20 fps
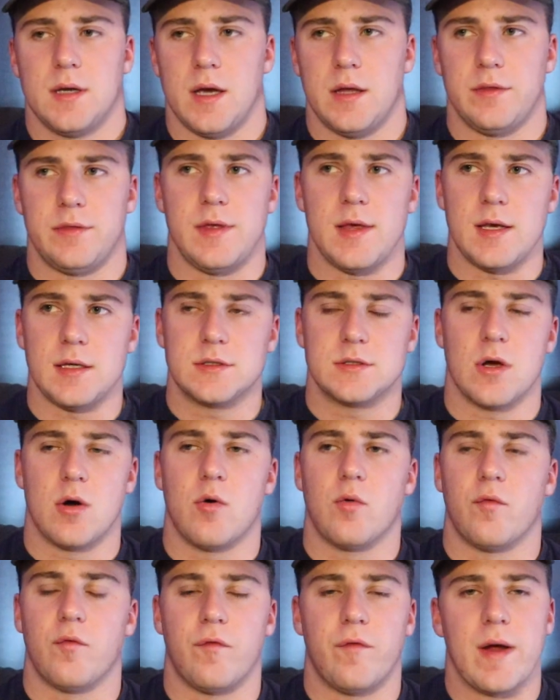And things
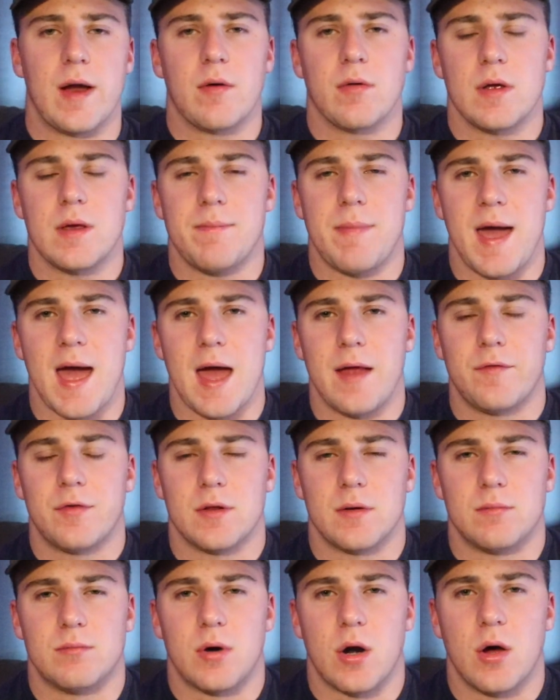go very bad
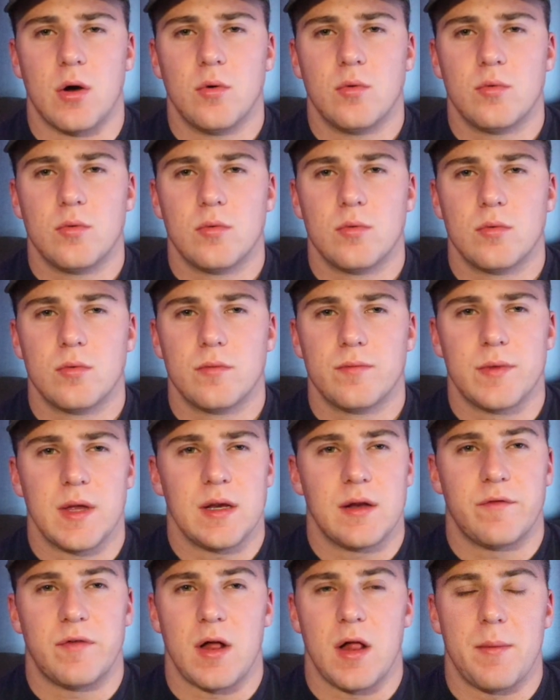for them, bro.
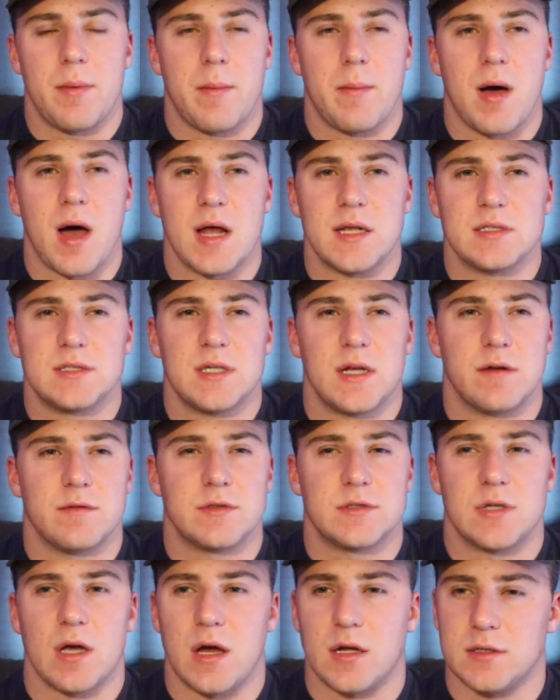They develop a mindset
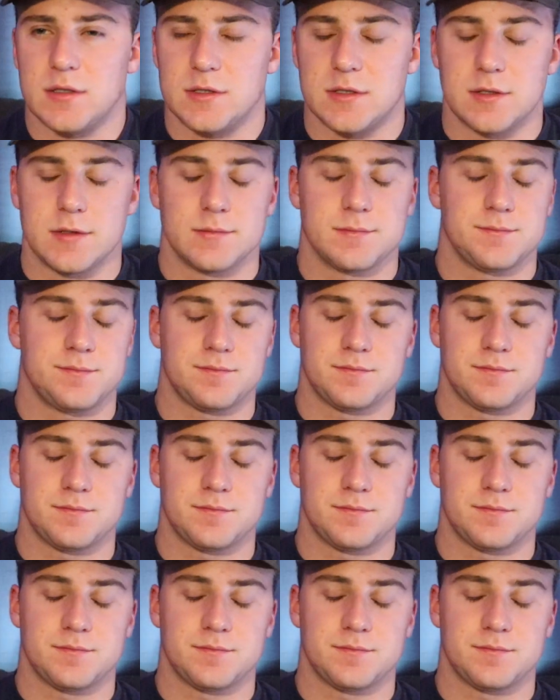of such